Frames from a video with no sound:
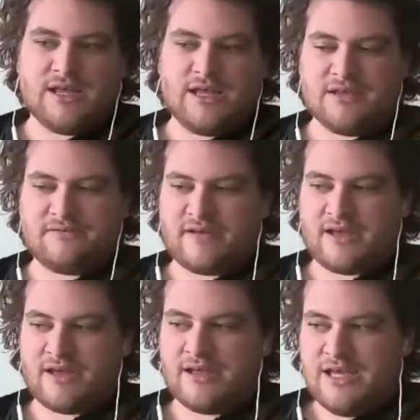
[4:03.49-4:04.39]
If
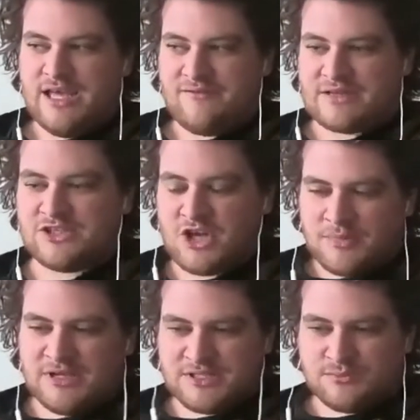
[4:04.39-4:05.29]
uh, if acid
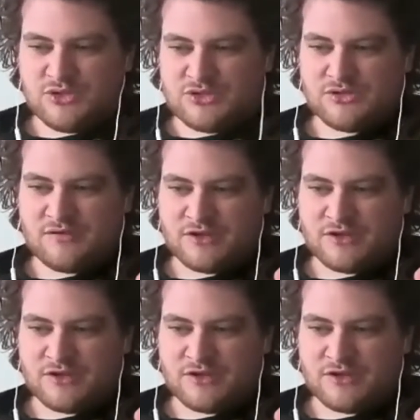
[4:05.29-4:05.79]
communism was sort of